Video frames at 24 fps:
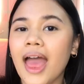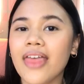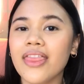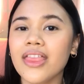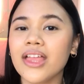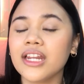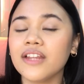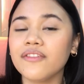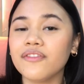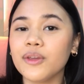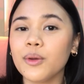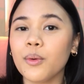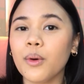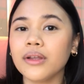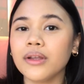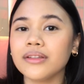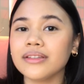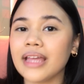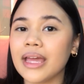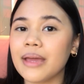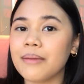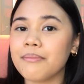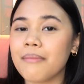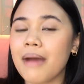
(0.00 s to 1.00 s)
And then if you
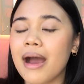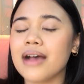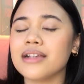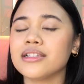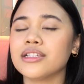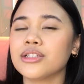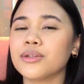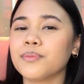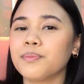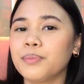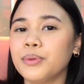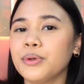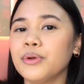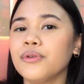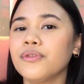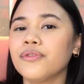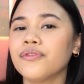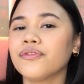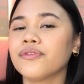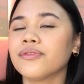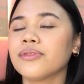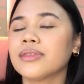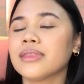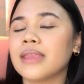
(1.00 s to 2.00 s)
want a
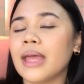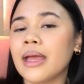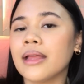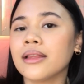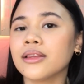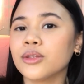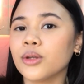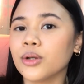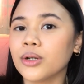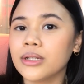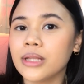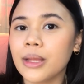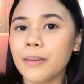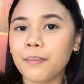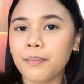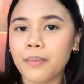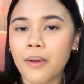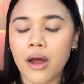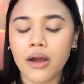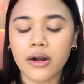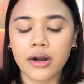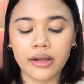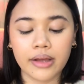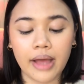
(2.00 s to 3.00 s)
mask-proof tint or lip
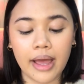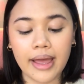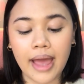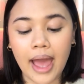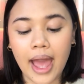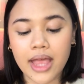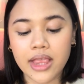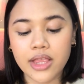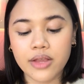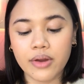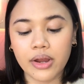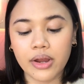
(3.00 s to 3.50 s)
product, I highly